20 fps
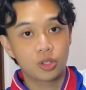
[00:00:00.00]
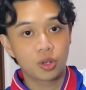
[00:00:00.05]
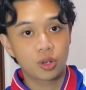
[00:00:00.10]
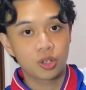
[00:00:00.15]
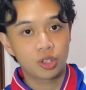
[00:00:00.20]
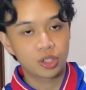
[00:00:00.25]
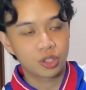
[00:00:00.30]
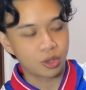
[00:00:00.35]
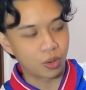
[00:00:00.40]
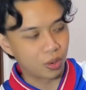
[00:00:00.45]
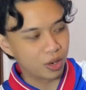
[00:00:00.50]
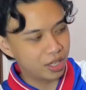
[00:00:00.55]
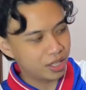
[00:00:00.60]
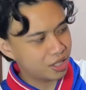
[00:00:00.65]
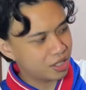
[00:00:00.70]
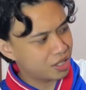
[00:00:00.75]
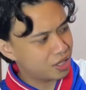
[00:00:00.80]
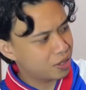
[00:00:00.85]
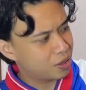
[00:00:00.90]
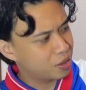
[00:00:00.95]

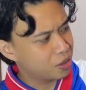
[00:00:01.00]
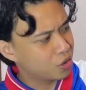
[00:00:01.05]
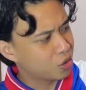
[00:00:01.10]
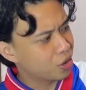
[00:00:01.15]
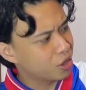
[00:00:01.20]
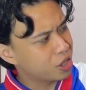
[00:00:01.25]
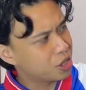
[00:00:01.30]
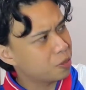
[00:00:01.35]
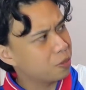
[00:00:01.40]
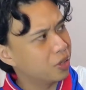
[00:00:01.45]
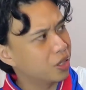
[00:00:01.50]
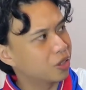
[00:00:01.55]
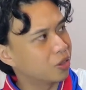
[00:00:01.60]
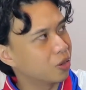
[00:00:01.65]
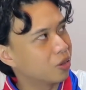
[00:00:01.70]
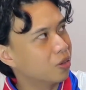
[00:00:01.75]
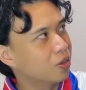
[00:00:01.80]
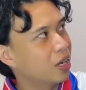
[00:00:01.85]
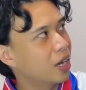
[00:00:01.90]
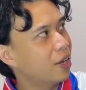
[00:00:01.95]
shorts. Shorts ba
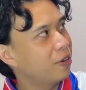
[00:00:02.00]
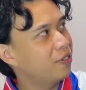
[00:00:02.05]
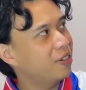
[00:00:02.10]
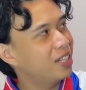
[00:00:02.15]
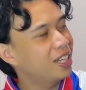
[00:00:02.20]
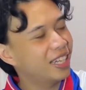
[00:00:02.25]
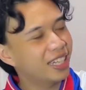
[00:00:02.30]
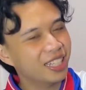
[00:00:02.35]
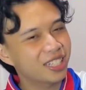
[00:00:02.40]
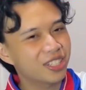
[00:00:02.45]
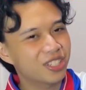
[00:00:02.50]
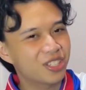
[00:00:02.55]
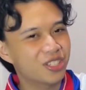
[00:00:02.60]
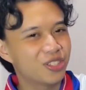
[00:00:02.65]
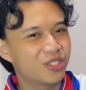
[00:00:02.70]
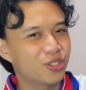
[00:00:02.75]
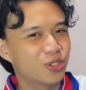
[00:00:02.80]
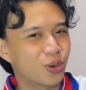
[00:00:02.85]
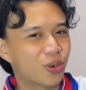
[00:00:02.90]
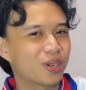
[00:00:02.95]
to? I feel like it's
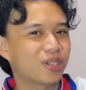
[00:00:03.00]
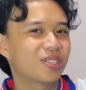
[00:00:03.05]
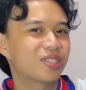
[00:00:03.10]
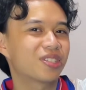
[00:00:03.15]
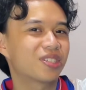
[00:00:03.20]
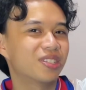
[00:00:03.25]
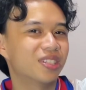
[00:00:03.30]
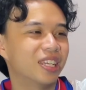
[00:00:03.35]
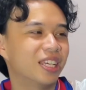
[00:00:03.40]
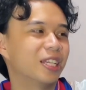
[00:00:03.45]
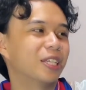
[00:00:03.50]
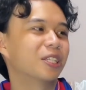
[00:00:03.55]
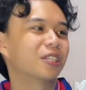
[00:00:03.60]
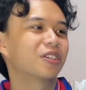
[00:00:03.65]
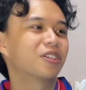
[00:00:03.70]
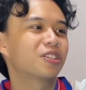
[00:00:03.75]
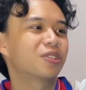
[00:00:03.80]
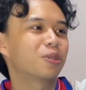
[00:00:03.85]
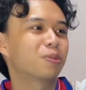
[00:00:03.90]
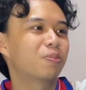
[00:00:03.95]
shorts din.
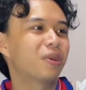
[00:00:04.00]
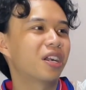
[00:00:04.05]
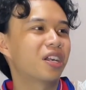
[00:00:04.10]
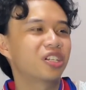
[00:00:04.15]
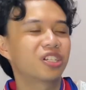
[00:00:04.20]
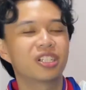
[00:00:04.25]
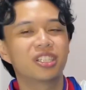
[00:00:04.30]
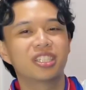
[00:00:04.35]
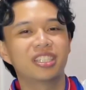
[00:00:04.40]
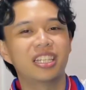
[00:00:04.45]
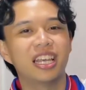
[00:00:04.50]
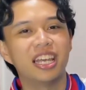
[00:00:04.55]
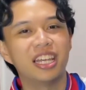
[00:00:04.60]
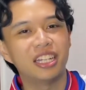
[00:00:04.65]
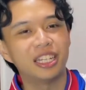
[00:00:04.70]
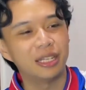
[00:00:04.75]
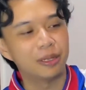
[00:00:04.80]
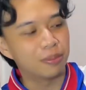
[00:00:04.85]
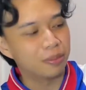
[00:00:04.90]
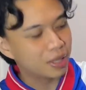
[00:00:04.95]
Kasi parang siyang
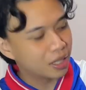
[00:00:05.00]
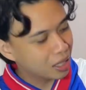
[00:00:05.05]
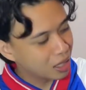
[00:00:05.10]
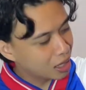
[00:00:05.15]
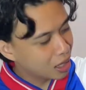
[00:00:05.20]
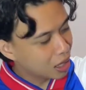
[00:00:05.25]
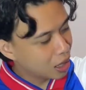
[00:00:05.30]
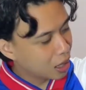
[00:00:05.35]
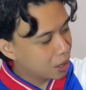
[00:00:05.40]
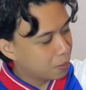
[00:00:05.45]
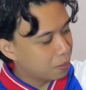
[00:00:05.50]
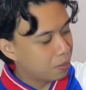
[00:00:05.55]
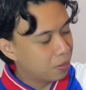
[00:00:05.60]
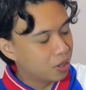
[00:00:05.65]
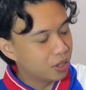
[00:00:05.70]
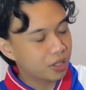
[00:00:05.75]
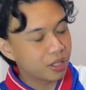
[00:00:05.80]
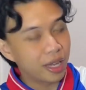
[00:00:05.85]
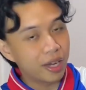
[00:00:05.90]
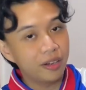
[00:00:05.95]
denim.
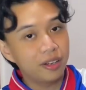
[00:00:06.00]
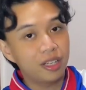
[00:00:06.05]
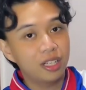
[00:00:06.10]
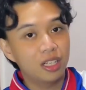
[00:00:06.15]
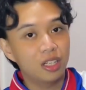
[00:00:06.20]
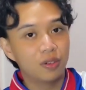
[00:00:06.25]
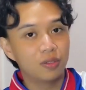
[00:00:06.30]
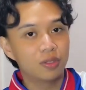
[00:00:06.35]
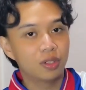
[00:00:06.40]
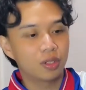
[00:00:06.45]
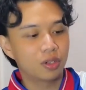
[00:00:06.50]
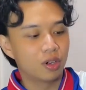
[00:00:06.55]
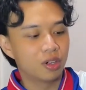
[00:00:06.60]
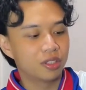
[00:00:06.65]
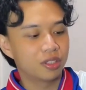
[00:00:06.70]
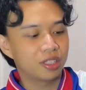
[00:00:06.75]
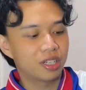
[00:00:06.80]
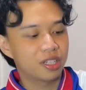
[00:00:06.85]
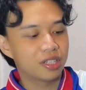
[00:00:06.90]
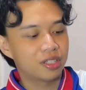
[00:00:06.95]
But I really love the
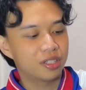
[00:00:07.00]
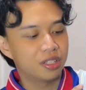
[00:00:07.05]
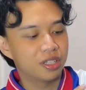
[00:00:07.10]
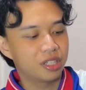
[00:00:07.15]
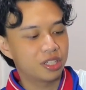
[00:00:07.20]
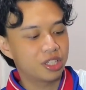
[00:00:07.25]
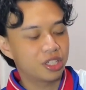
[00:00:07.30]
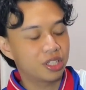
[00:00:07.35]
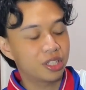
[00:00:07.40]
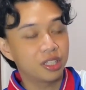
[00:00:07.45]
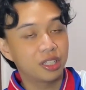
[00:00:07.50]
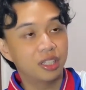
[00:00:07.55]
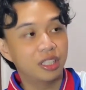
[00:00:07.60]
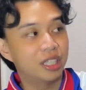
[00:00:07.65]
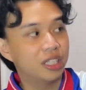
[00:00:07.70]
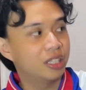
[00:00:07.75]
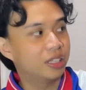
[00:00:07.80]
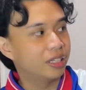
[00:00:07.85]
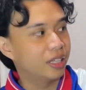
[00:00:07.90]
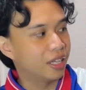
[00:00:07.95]
contrast stitch
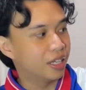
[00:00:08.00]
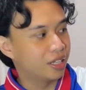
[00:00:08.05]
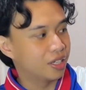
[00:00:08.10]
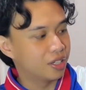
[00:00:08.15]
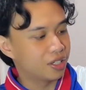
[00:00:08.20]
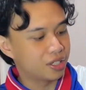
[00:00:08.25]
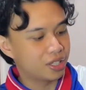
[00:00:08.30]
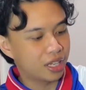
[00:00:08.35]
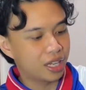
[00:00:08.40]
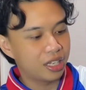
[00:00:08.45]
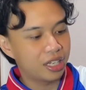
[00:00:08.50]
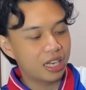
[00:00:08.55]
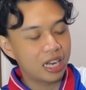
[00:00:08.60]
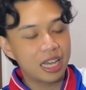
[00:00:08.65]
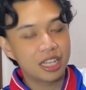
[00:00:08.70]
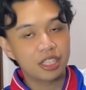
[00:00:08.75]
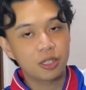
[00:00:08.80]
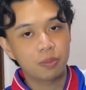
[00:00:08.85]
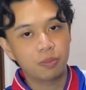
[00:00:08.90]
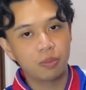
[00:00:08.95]
details. And it
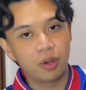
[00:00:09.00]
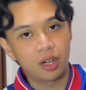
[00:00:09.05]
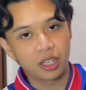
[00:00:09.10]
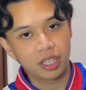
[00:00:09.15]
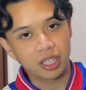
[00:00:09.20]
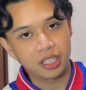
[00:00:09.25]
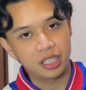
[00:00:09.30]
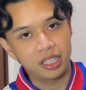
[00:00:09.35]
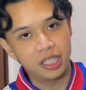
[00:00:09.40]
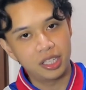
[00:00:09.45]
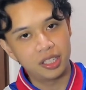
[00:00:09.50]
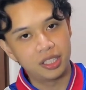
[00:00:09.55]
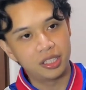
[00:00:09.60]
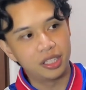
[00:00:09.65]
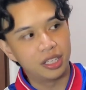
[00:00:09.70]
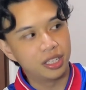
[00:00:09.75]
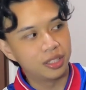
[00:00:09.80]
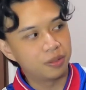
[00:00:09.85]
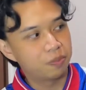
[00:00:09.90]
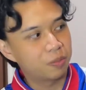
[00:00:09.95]
has a pocket here
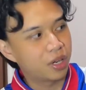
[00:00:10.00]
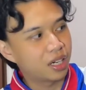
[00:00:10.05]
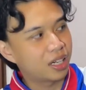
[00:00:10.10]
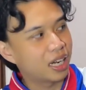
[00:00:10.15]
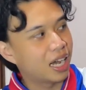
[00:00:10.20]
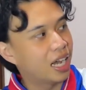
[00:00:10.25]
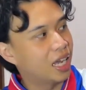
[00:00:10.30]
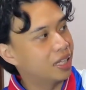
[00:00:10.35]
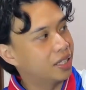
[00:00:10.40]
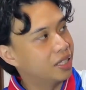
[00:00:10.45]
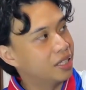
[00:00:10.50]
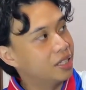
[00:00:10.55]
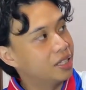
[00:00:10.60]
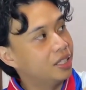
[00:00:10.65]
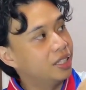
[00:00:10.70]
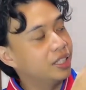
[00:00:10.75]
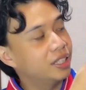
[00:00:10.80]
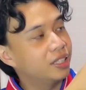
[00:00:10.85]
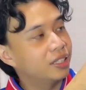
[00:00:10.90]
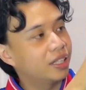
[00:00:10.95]
din. Parang added
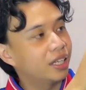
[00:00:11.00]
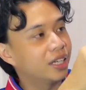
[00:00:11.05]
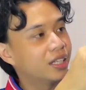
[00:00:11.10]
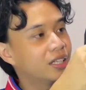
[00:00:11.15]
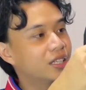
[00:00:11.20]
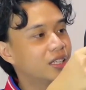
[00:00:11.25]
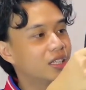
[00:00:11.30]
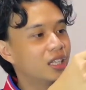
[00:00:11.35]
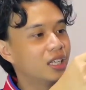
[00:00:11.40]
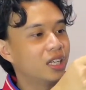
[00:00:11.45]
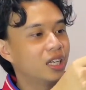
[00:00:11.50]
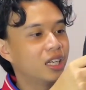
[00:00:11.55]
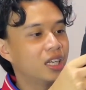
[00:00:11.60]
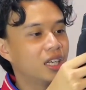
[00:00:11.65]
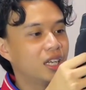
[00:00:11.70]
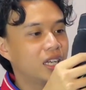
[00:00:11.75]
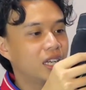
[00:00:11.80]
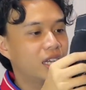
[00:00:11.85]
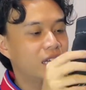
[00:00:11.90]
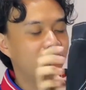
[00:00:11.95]
details.
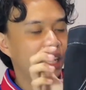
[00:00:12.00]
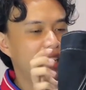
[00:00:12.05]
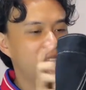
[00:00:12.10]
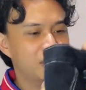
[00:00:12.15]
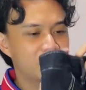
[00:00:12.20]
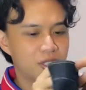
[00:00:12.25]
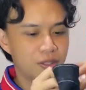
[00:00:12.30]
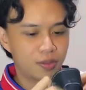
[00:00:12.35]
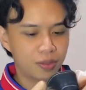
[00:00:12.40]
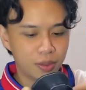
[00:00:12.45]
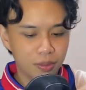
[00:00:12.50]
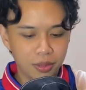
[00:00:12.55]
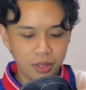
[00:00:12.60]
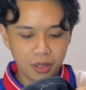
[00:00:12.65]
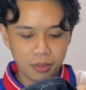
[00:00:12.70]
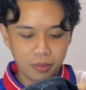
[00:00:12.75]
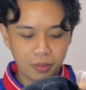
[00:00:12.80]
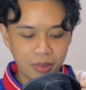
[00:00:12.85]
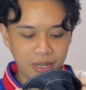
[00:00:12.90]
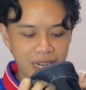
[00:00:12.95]
And it's from the
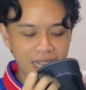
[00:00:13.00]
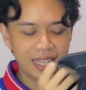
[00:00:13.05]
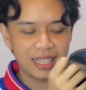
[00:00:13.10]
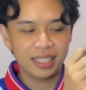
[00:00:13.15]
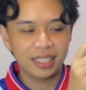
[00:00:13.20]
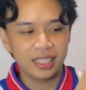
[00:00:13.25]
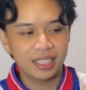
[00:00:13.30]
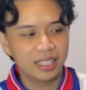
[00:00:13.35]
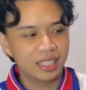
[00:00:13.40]
brand